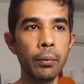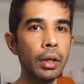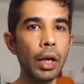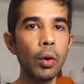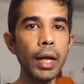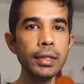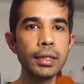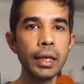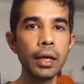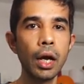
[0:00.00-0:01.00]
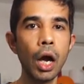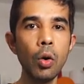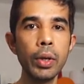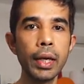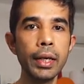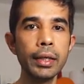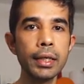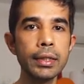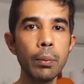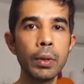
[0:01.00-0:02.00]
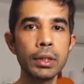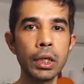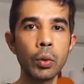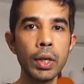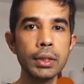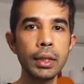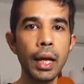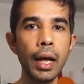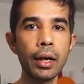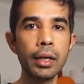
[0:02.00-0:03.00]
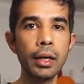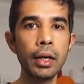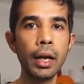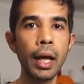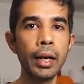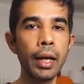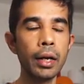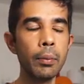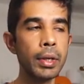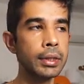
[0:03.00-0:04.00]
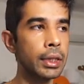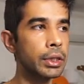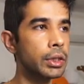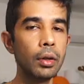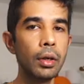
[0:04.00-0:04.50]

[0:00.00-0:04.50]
Now let's see how we can intercept this request and return an error message.